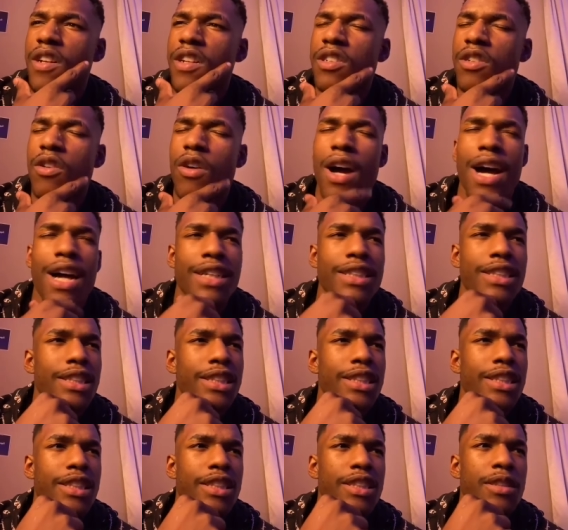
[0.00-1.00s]
no
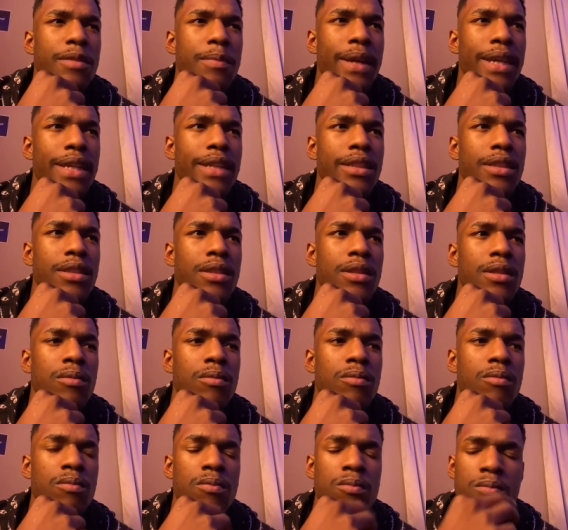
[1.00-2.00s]
oxygen in space.
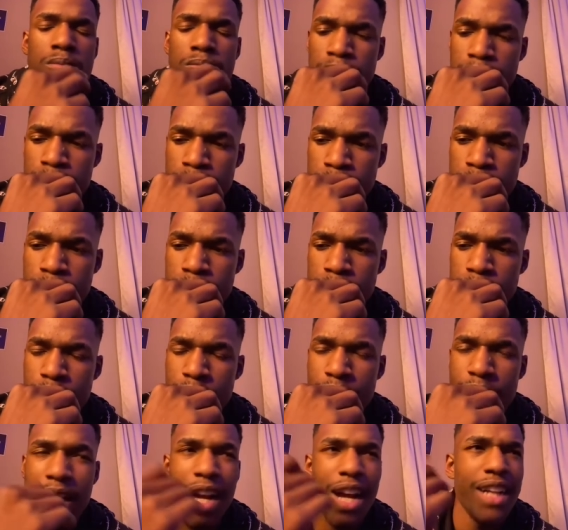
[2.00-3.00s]

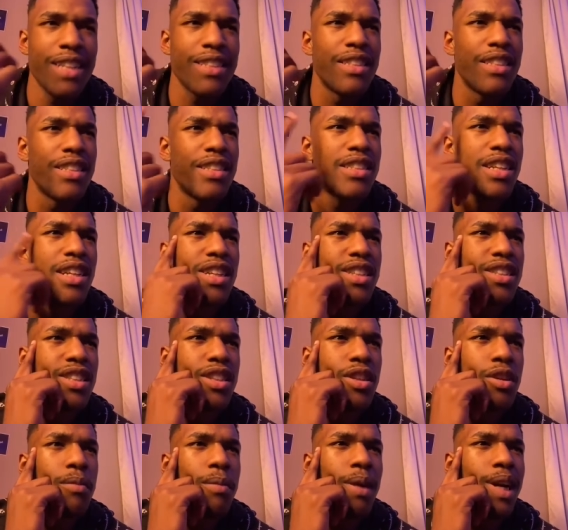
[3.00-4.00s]
How's the sun
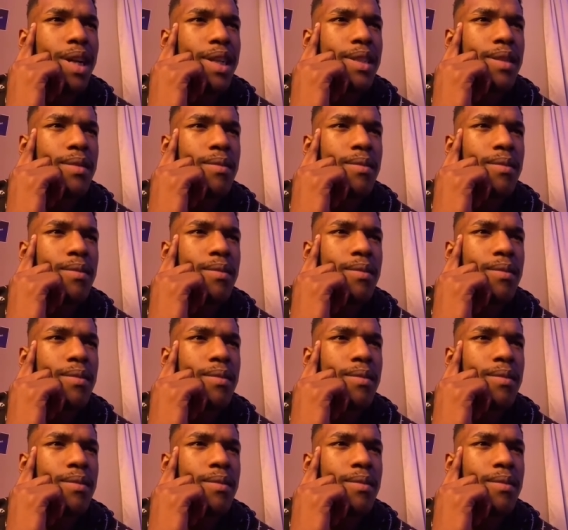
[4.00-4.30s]
still burning?